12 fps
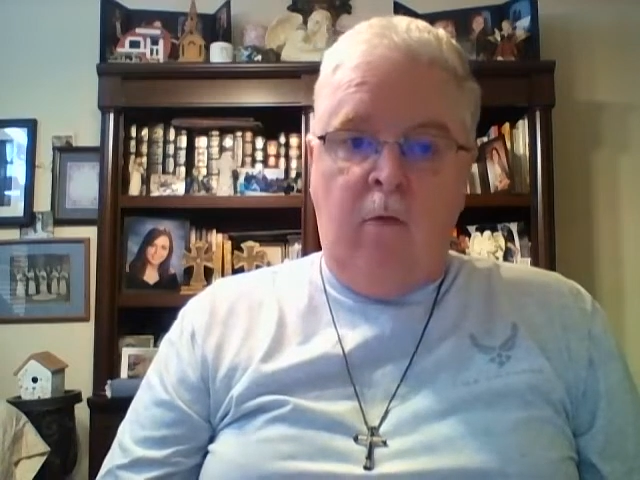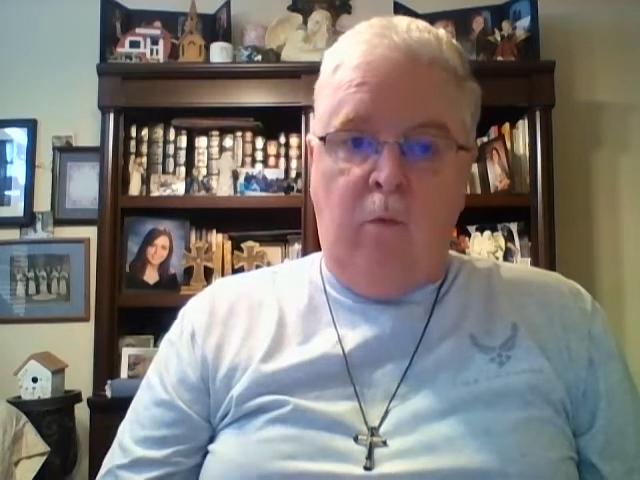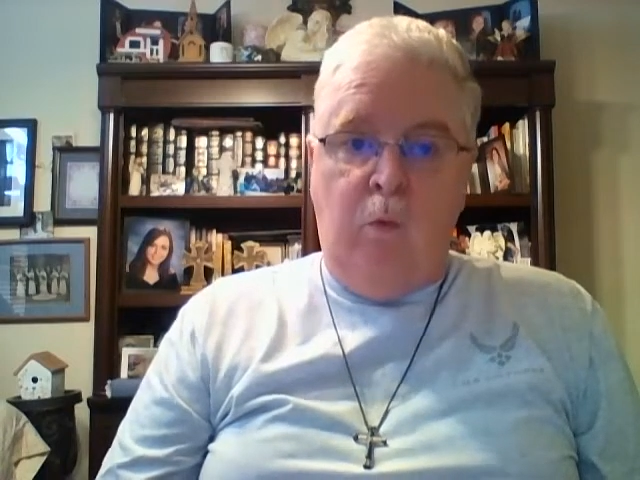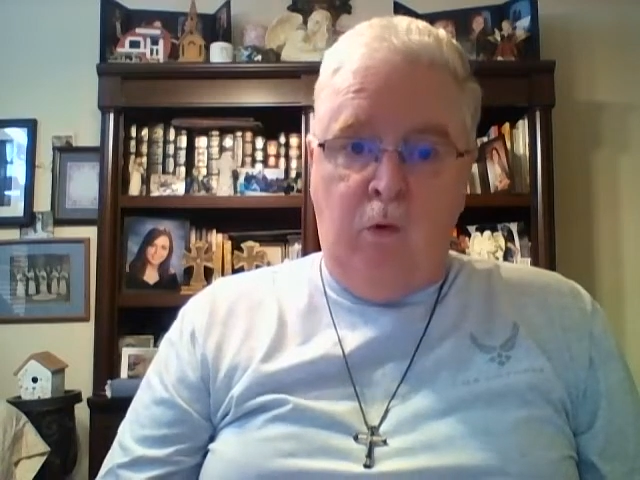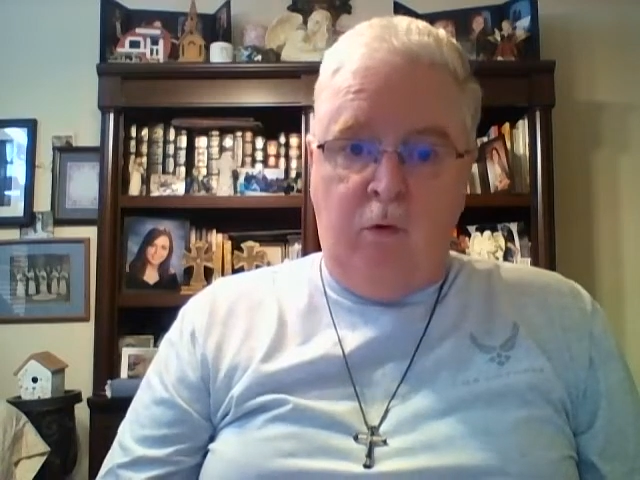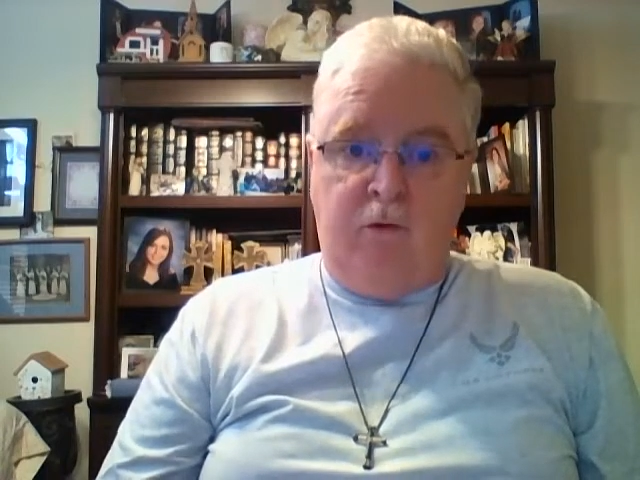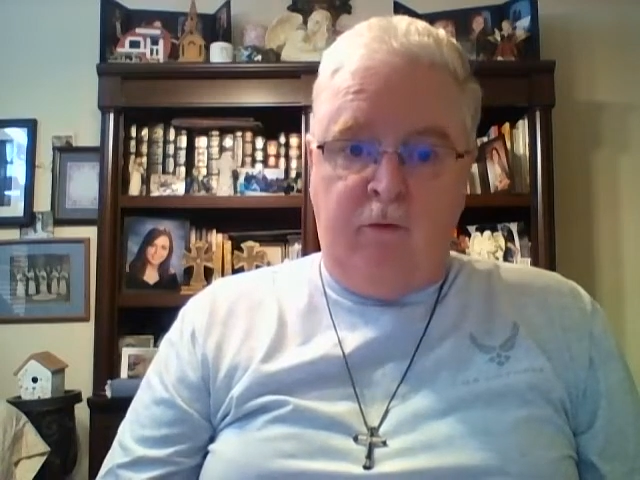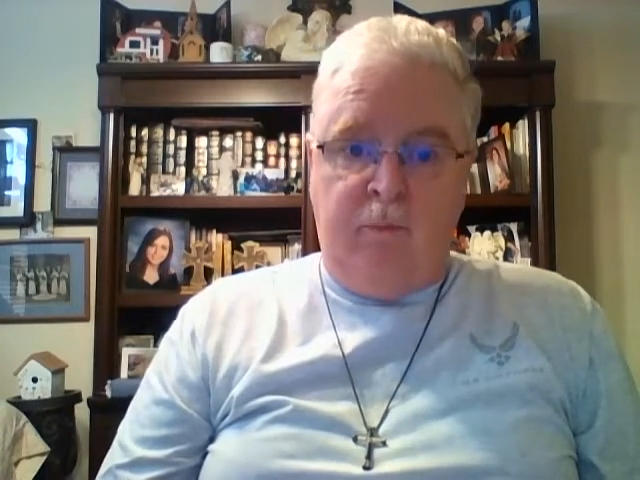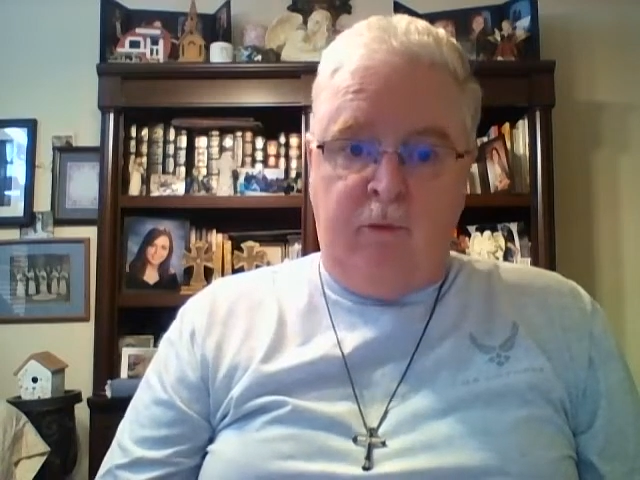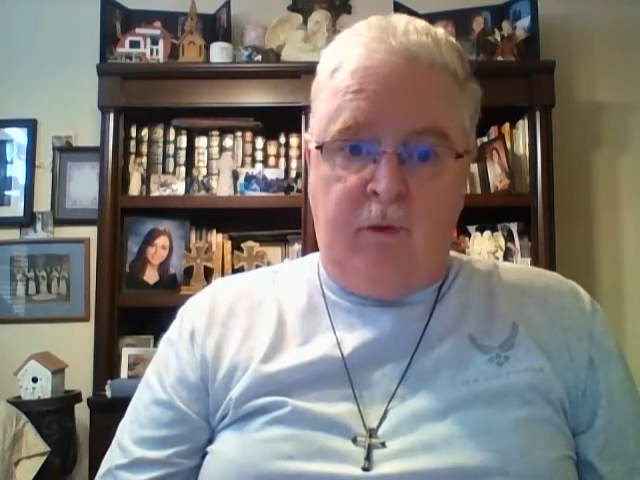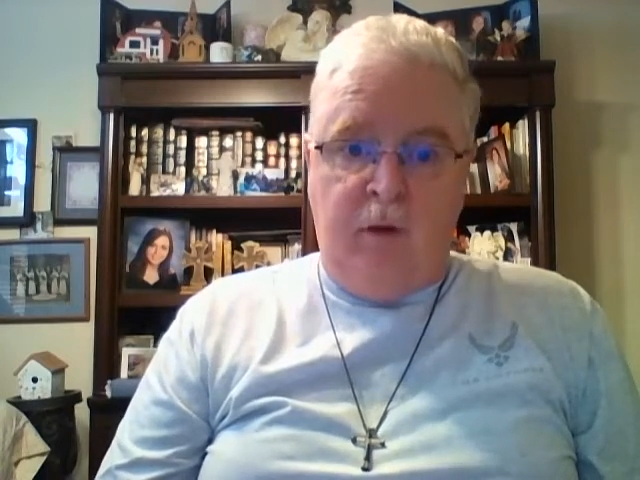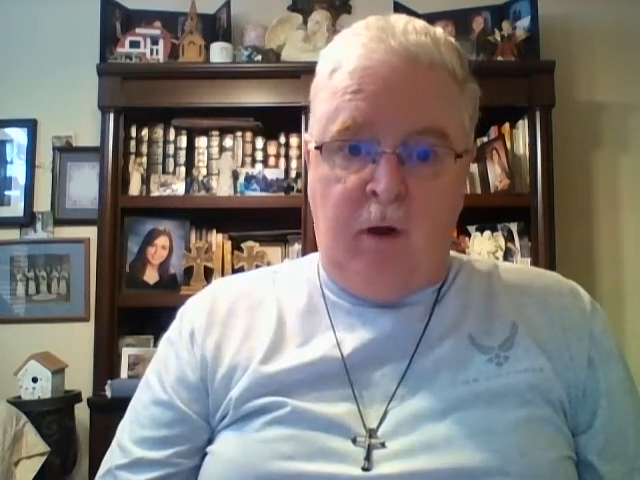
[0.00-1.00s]
Worship
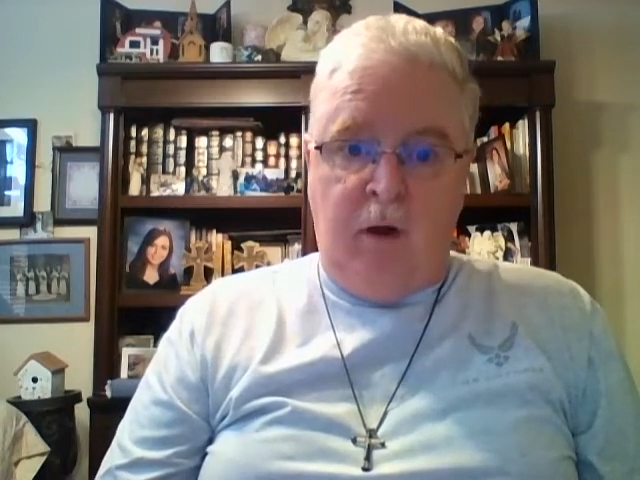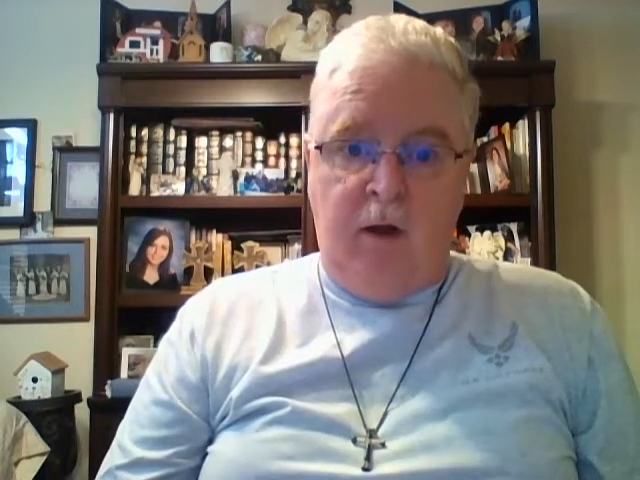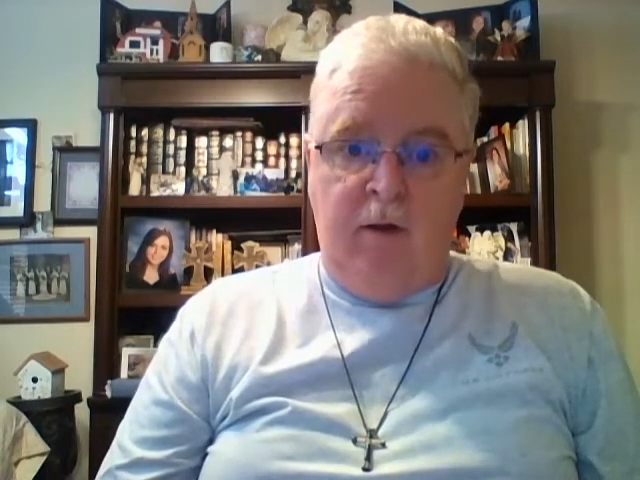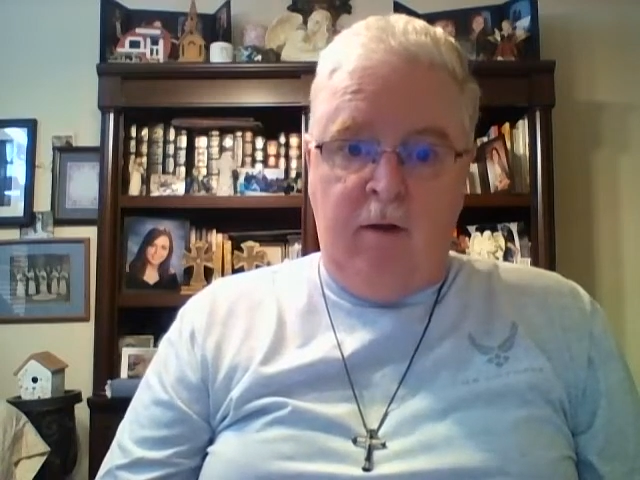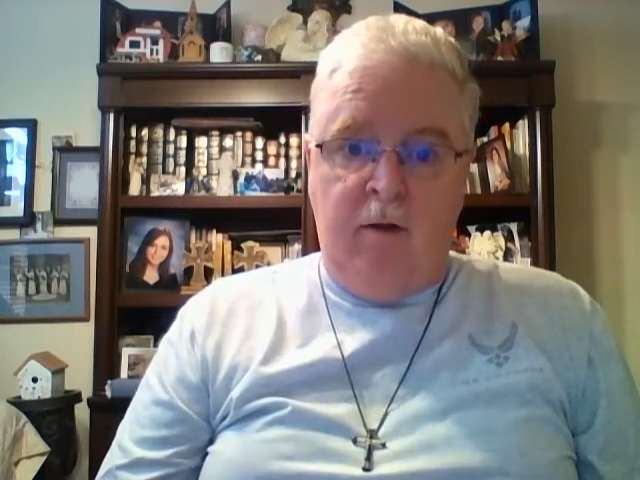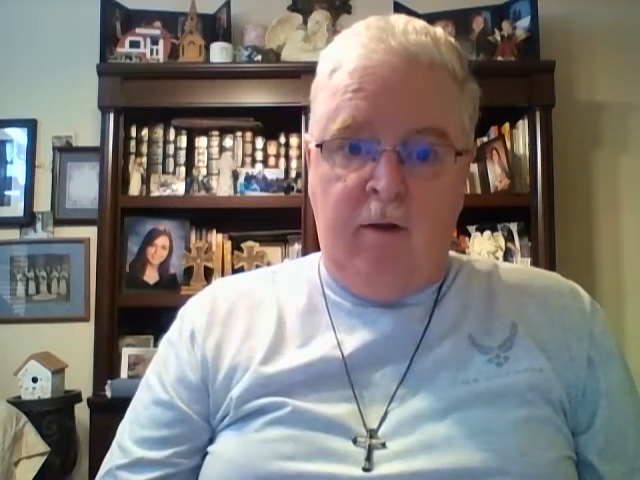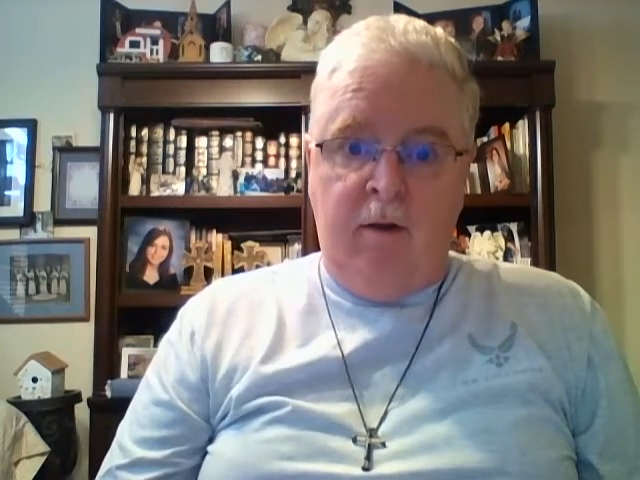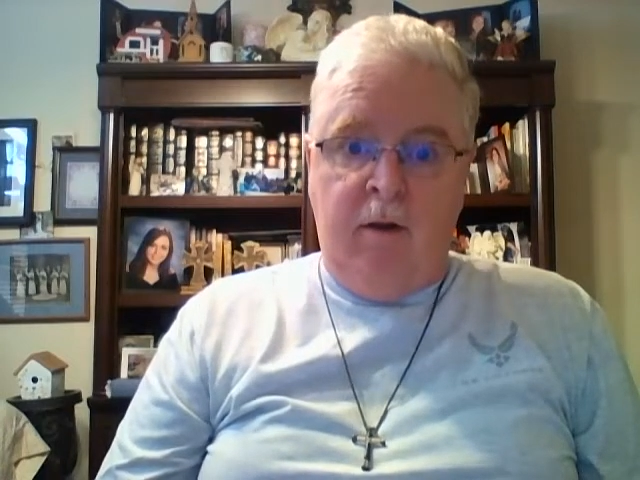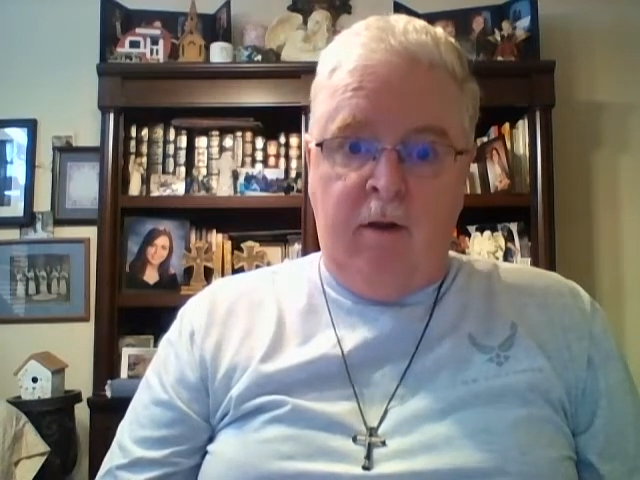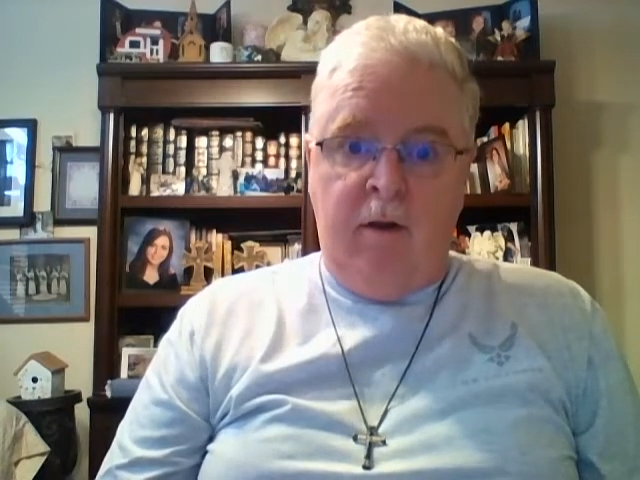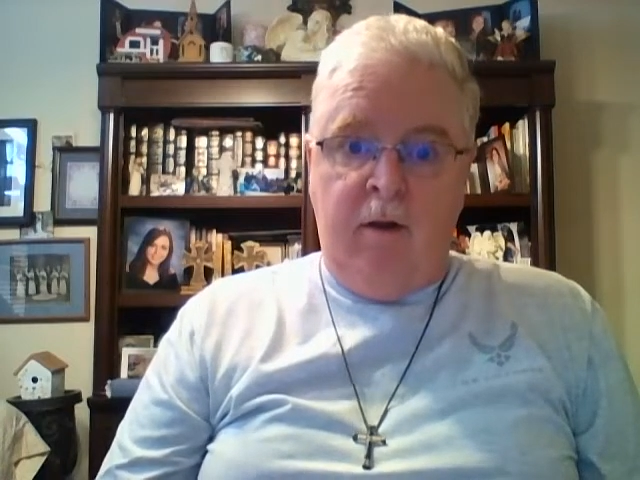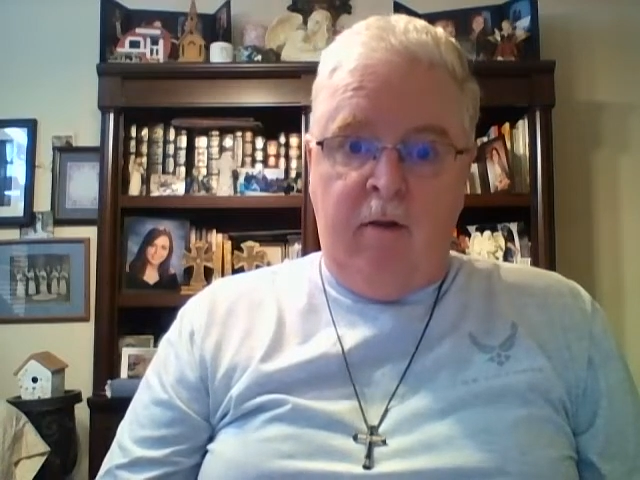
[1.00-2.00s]
the God,
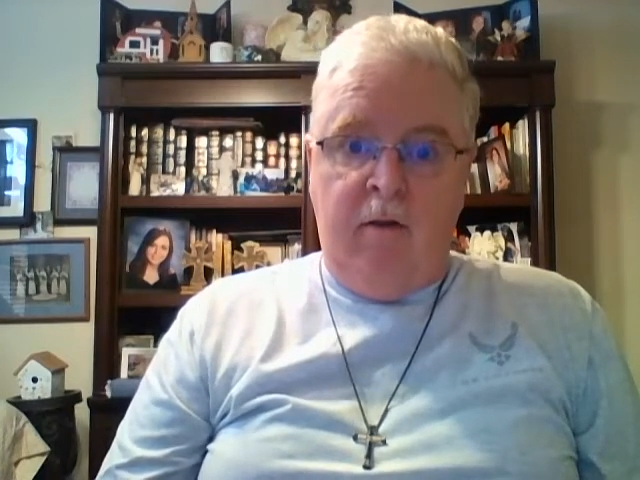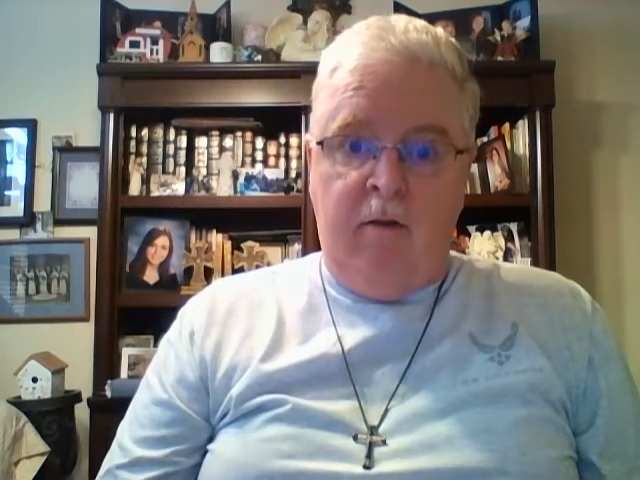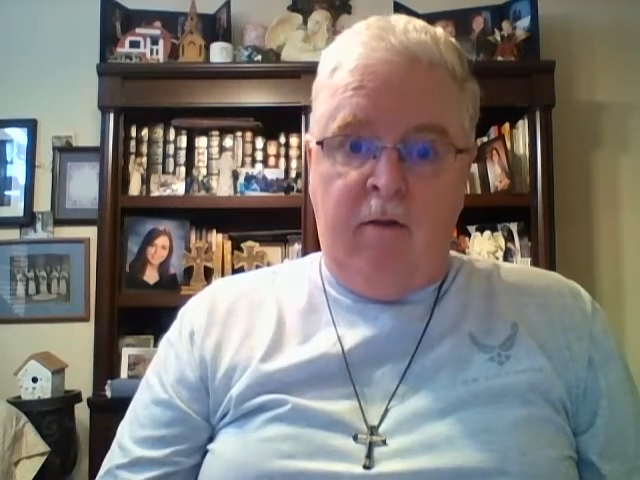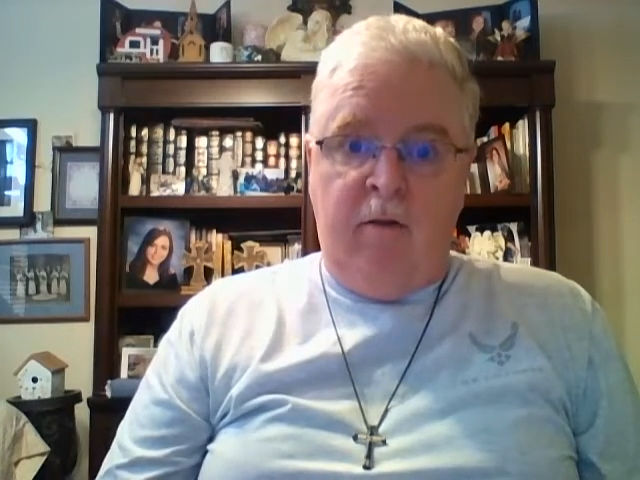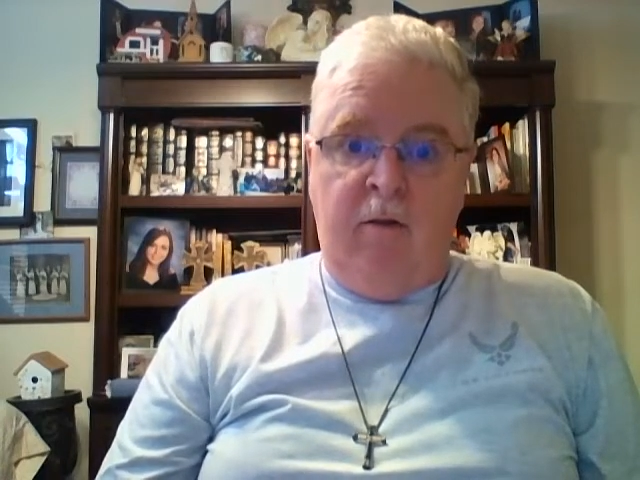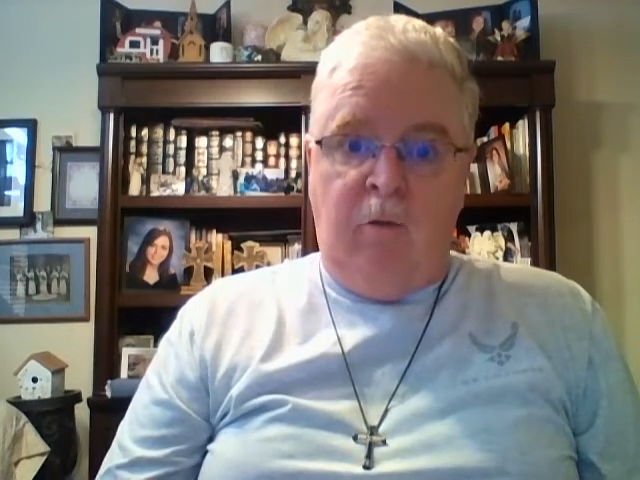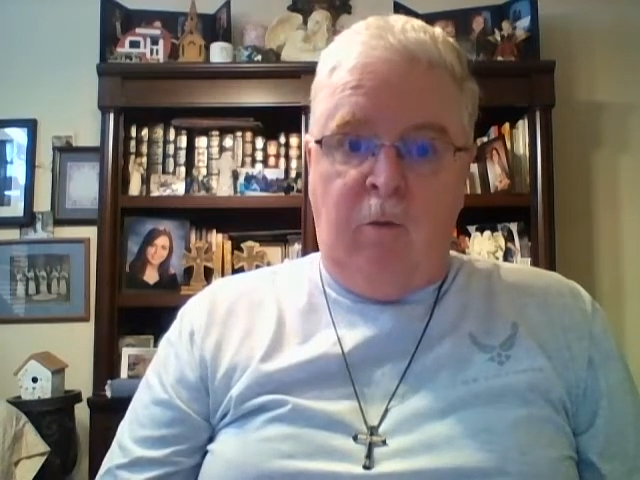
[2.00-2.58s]
the